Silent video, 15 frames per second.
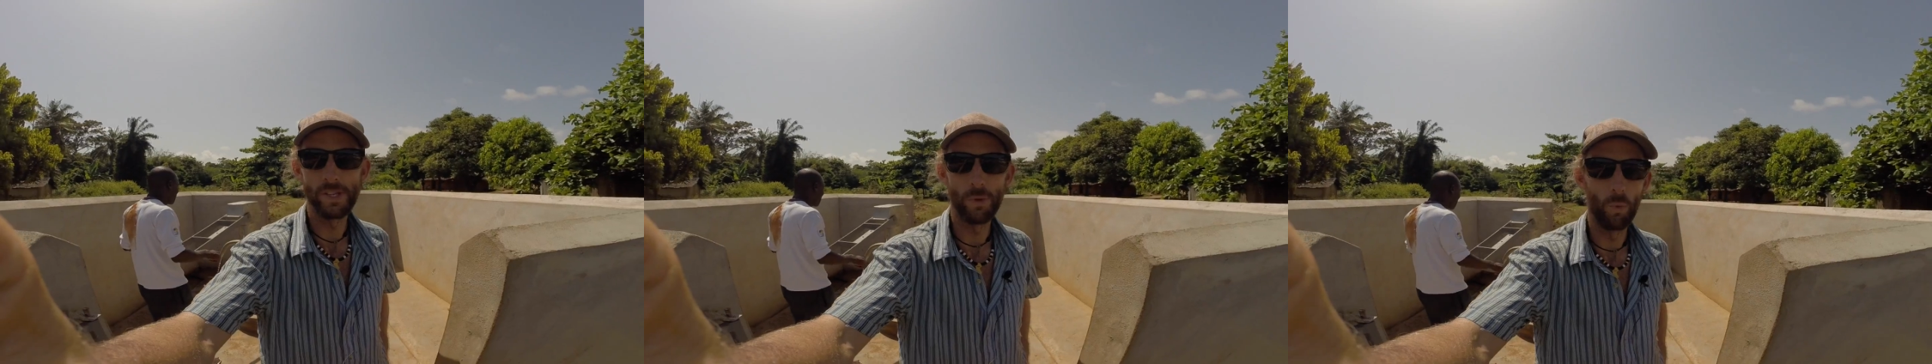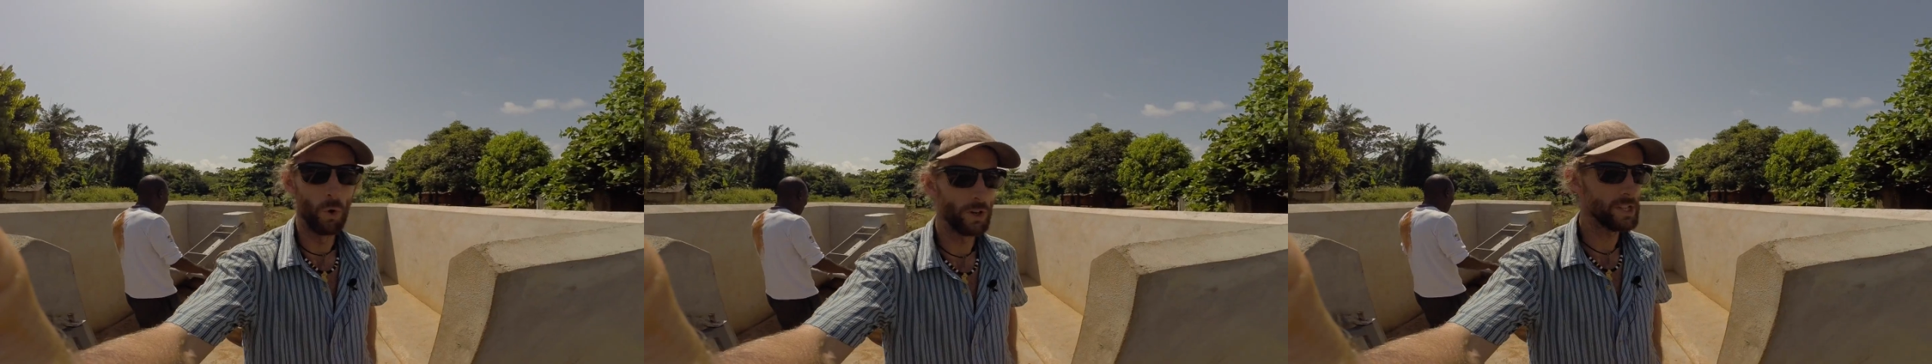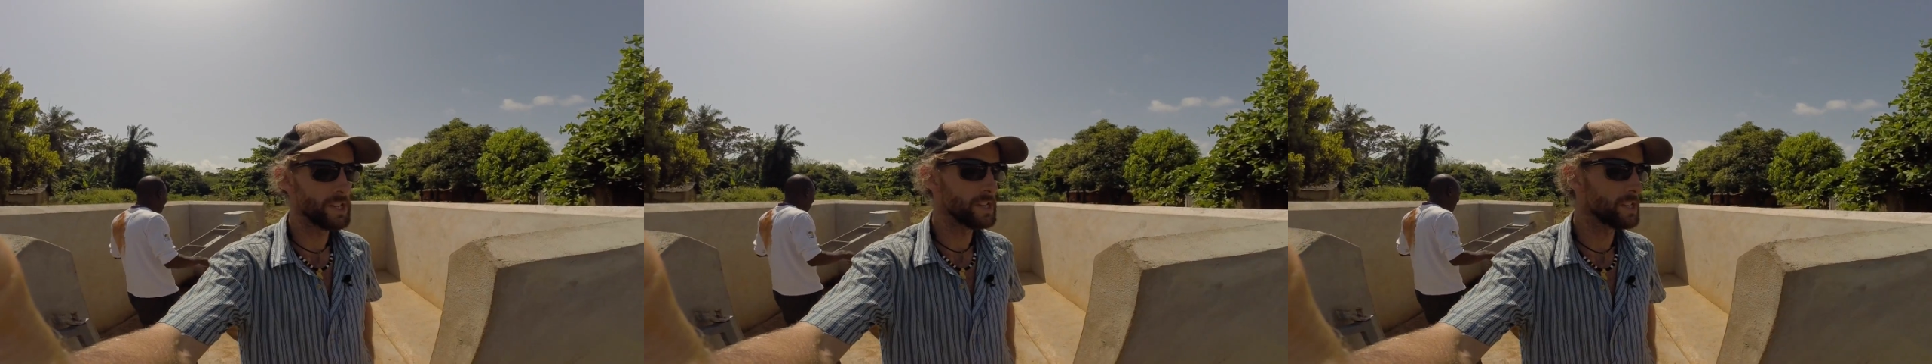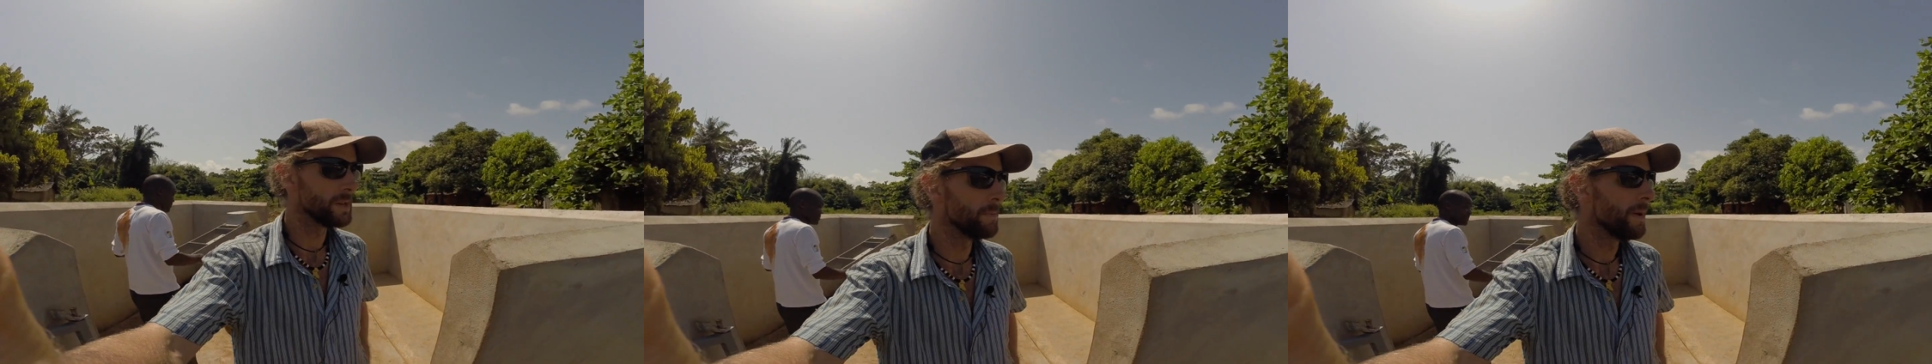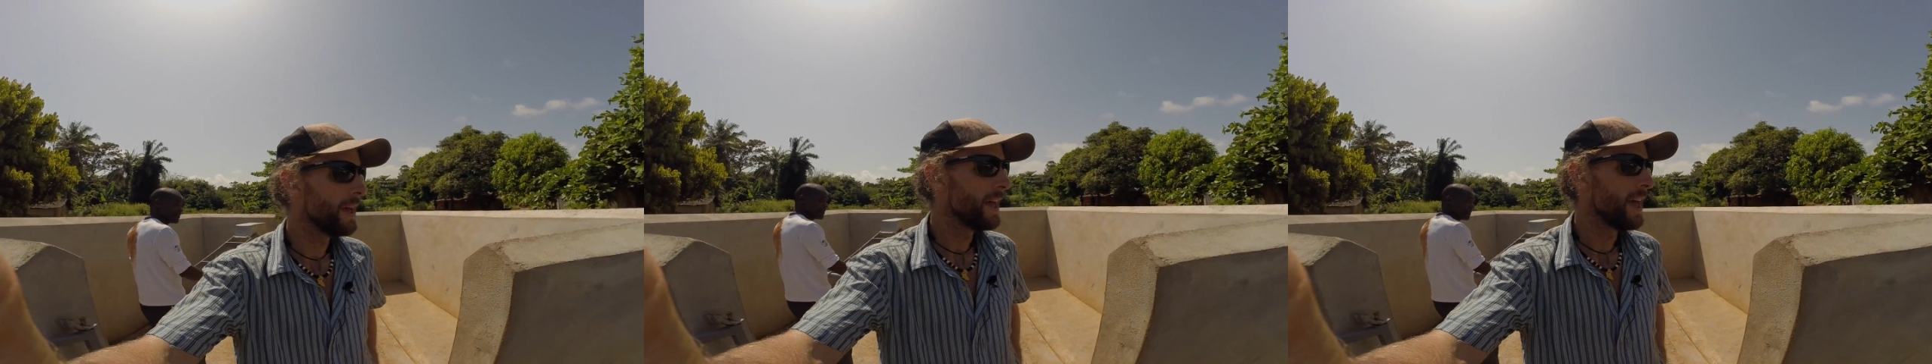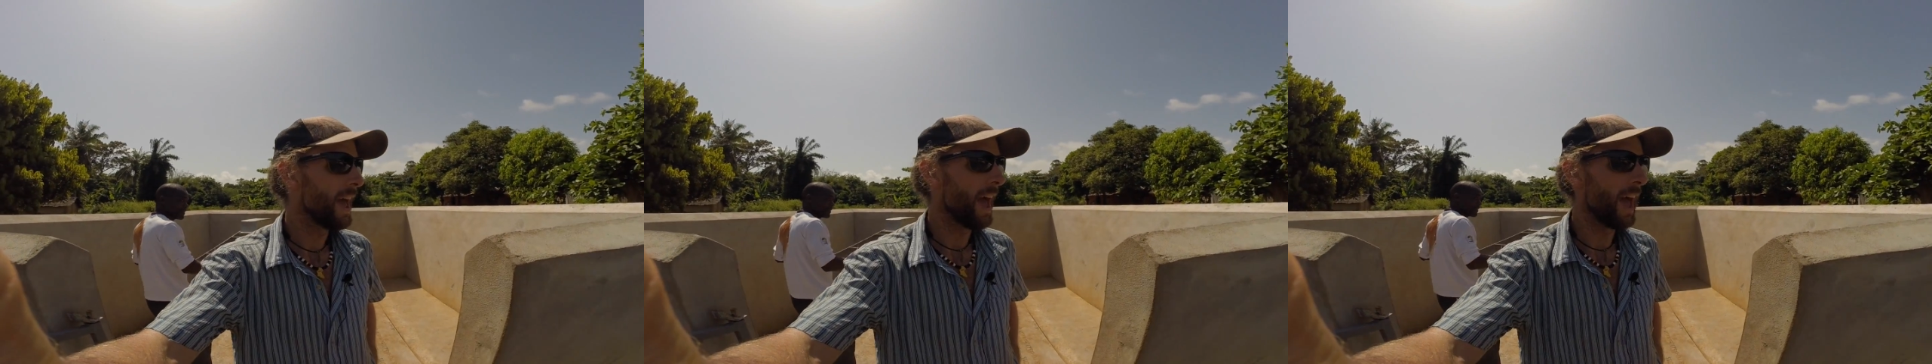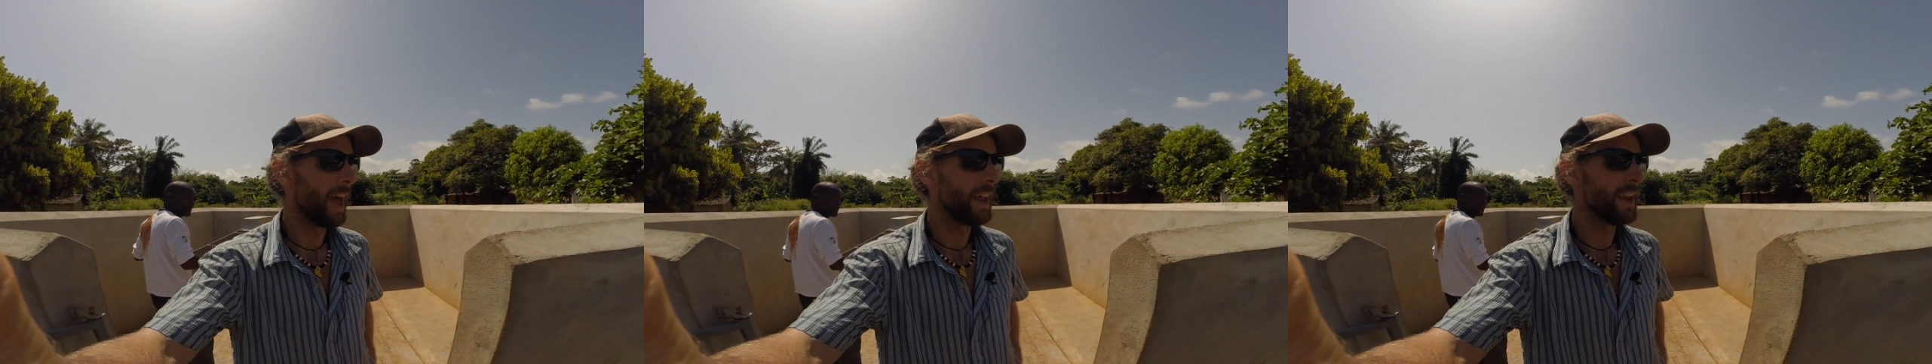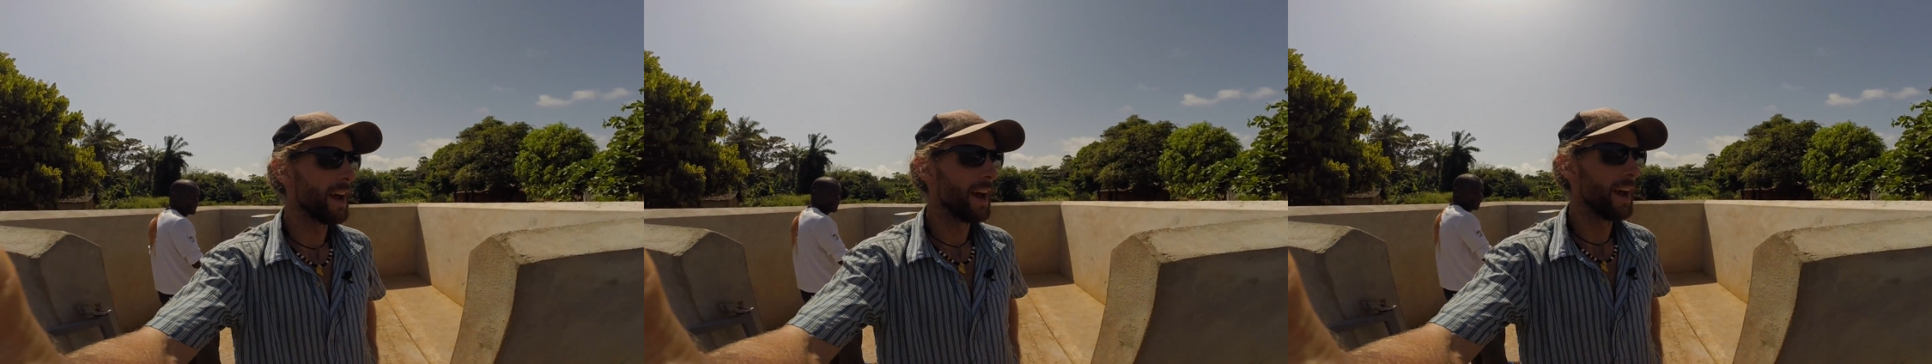is the water system and